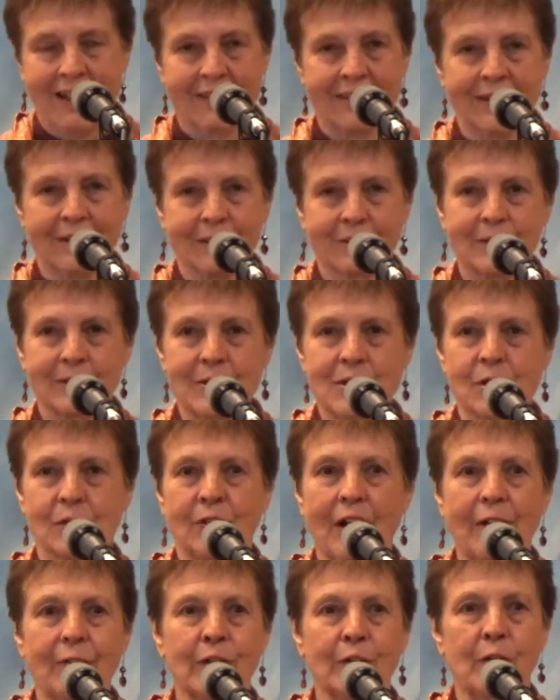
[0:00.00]
The
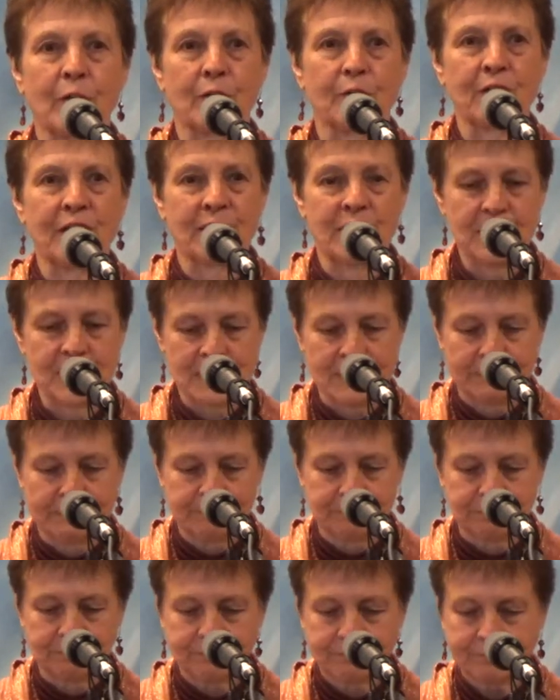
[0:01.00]
survival of the fittest.
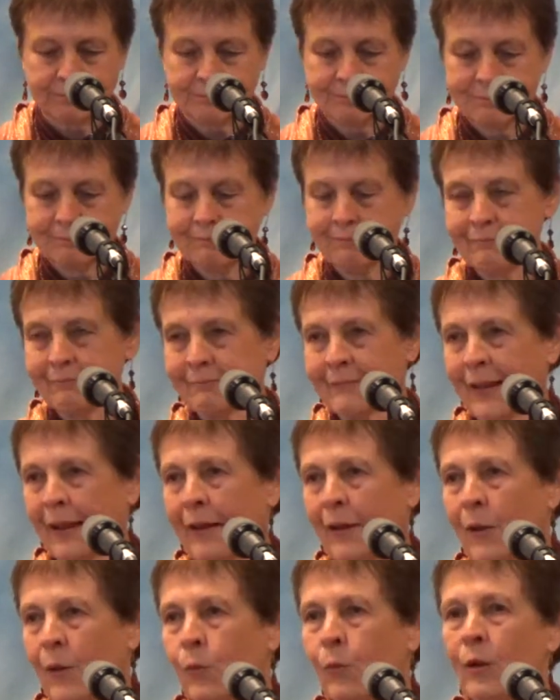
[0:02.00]

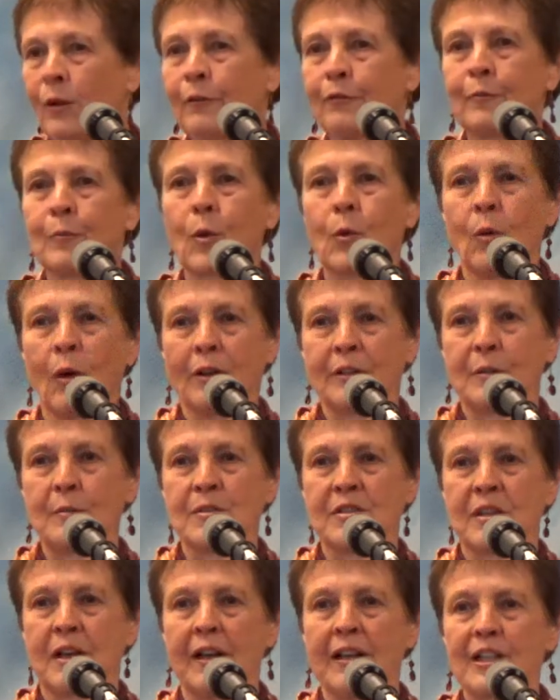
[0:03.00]
Well, from quantum
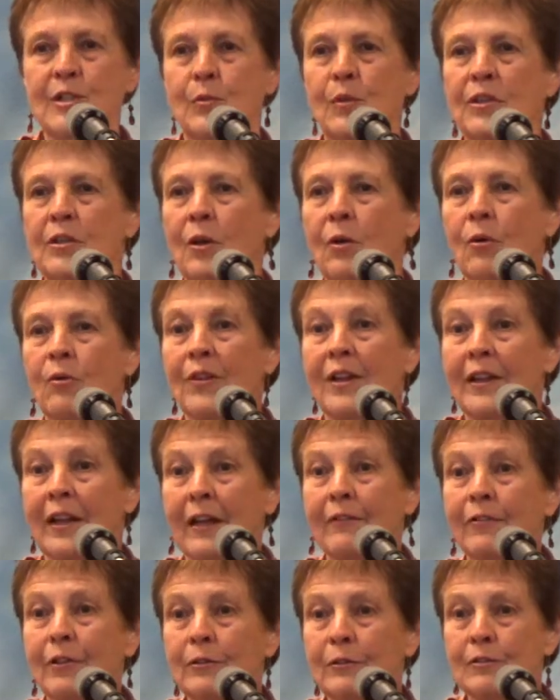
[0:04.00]
science, we know that
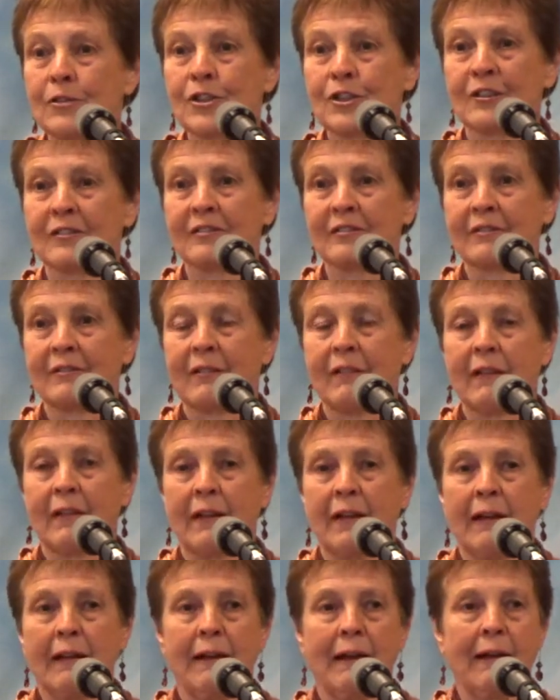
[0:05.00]
evolution
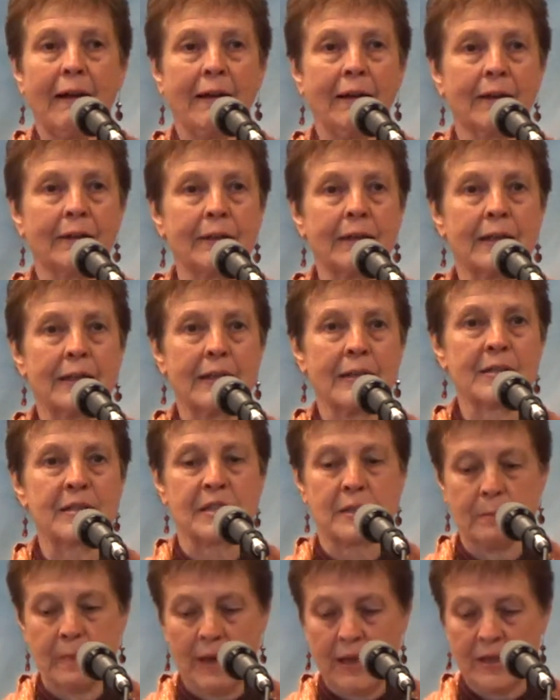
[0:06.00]
is
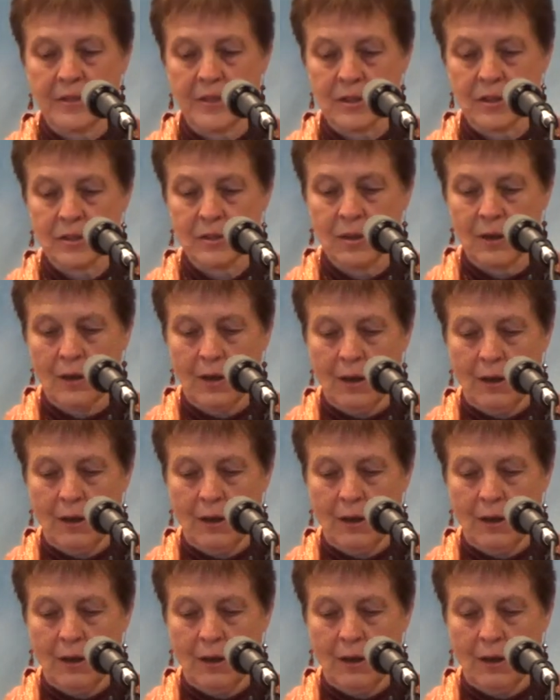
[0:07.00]
the basis.